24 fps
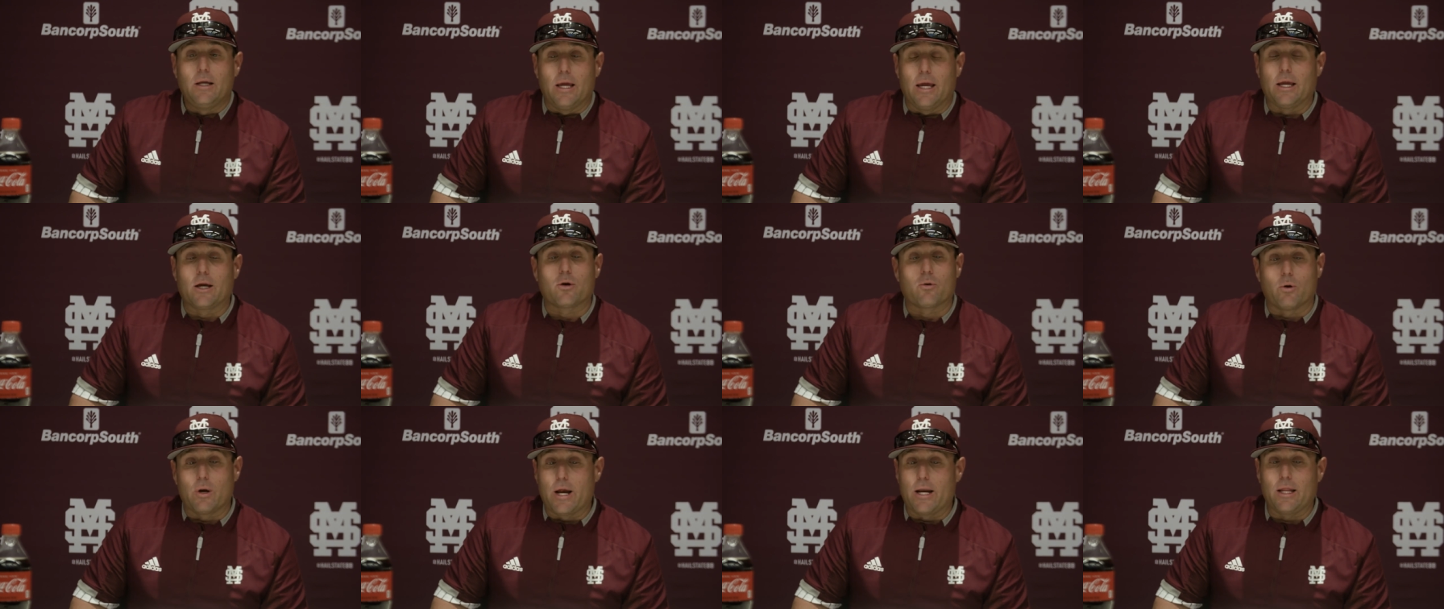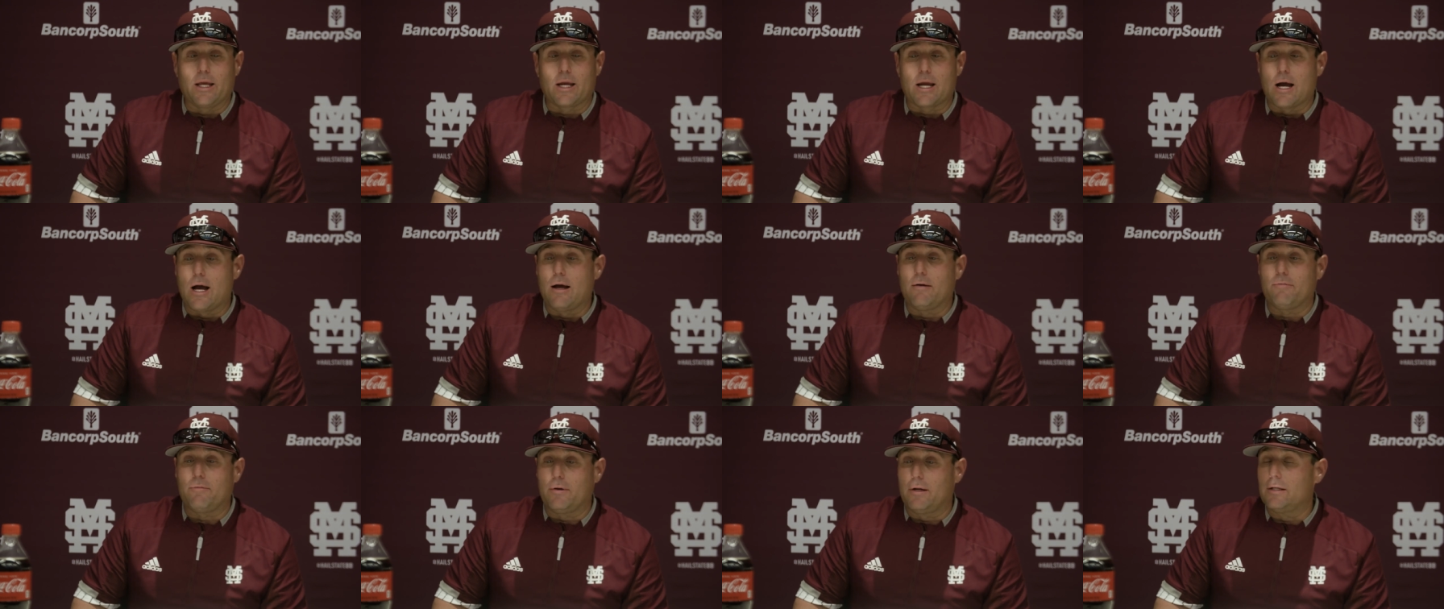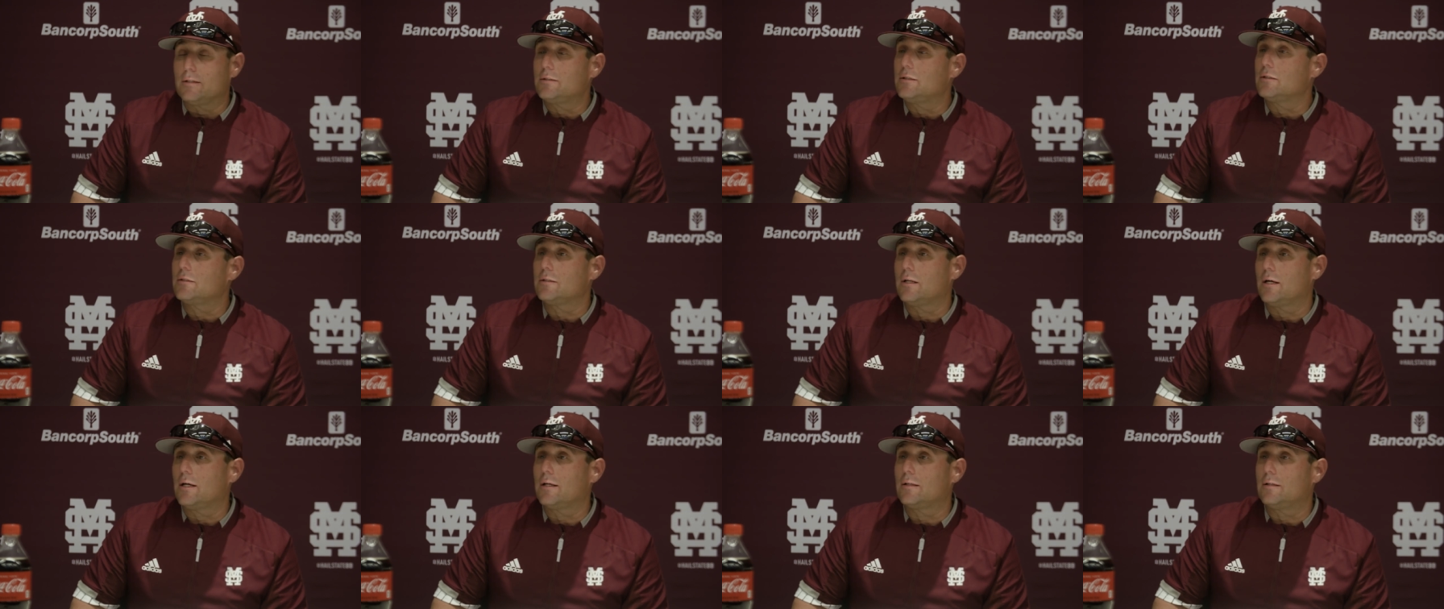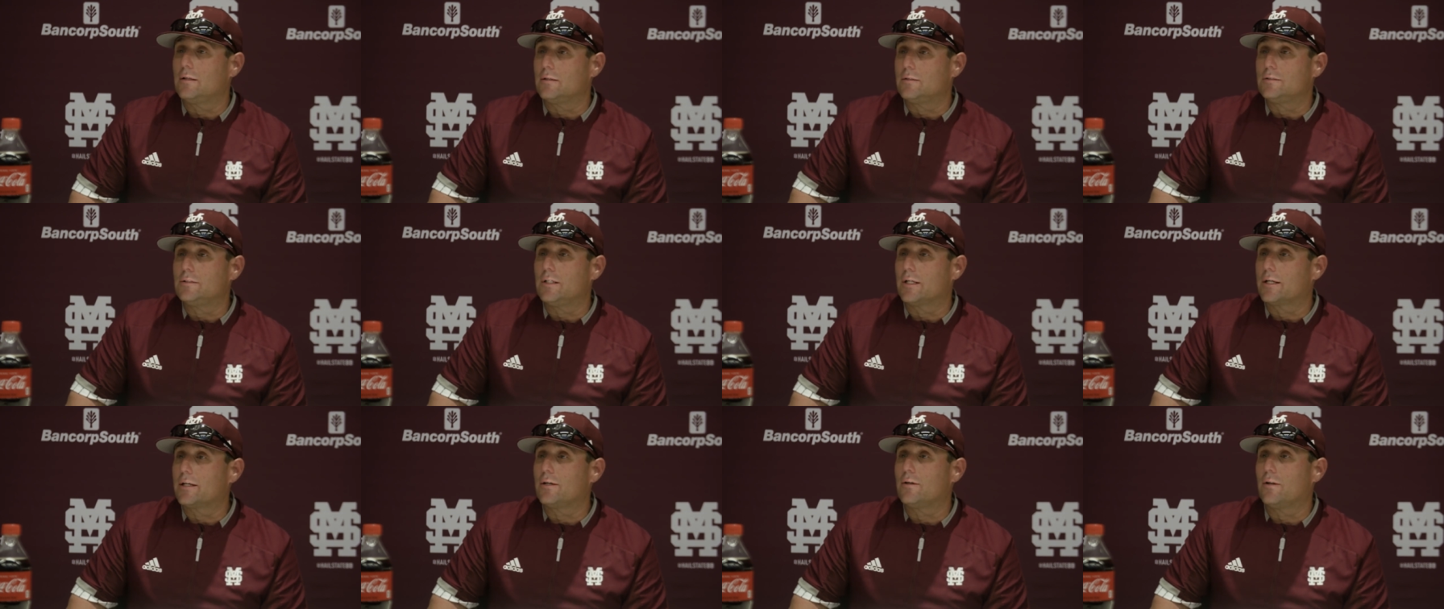and creating confidence is like the
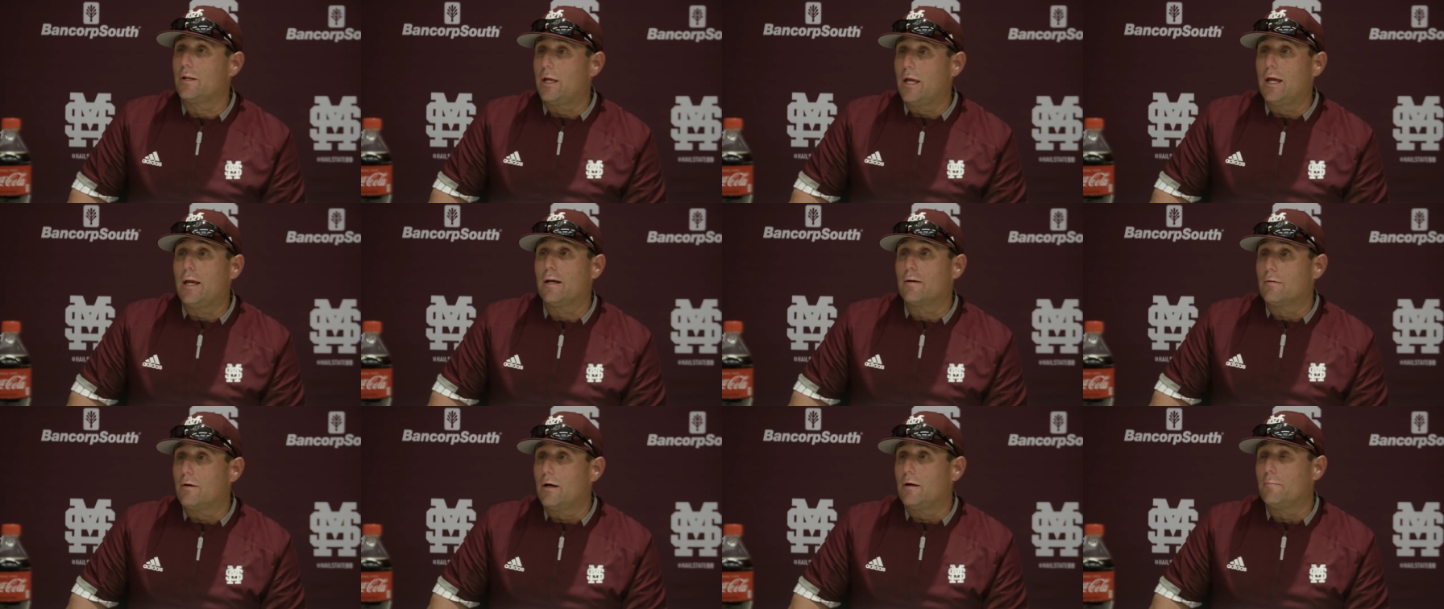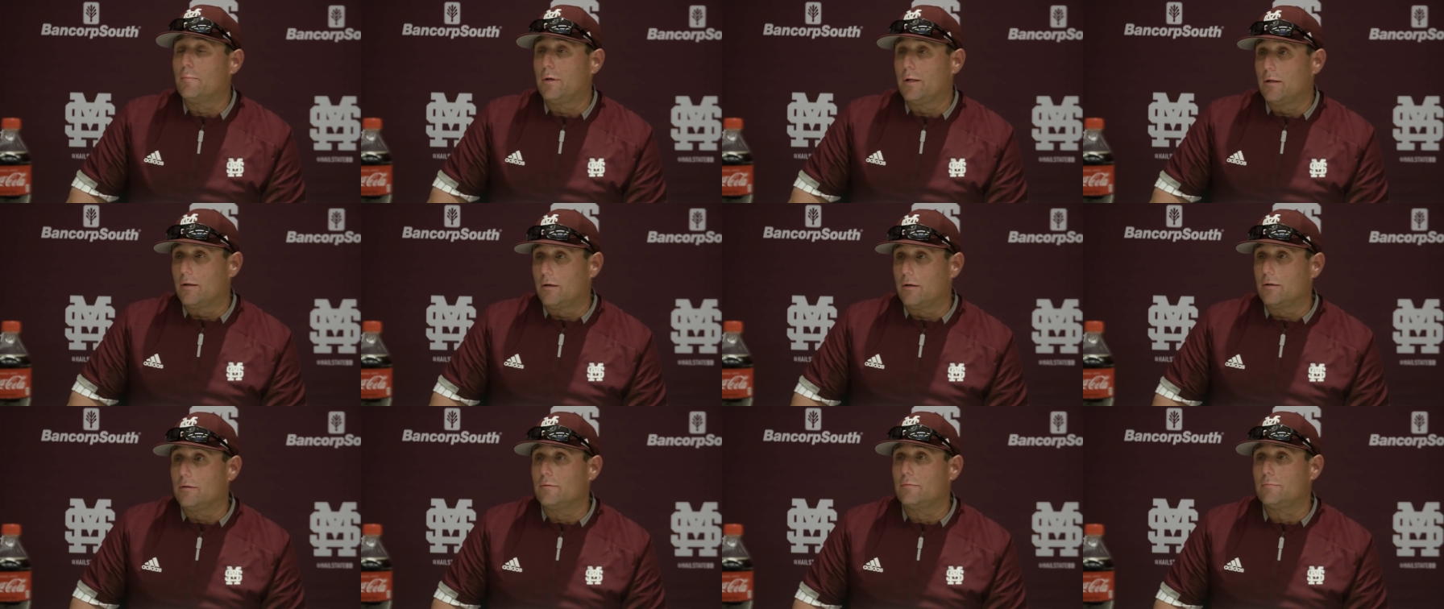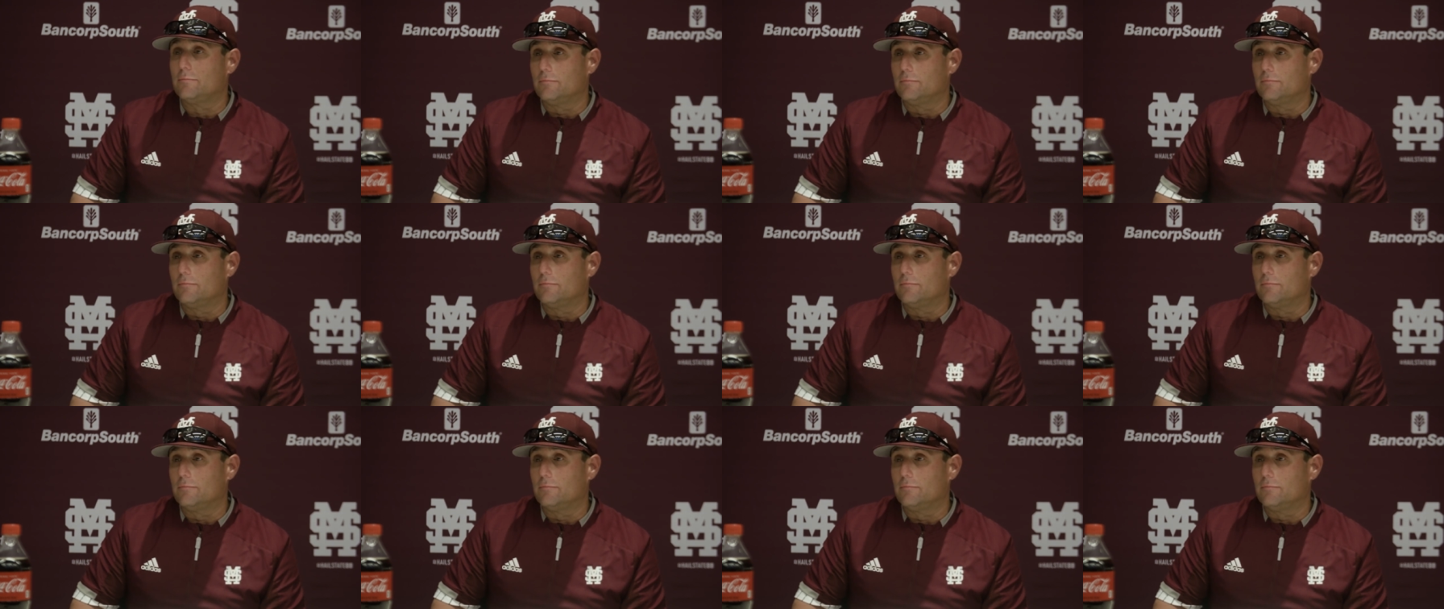chicken or the egg. Right? I mean, uh,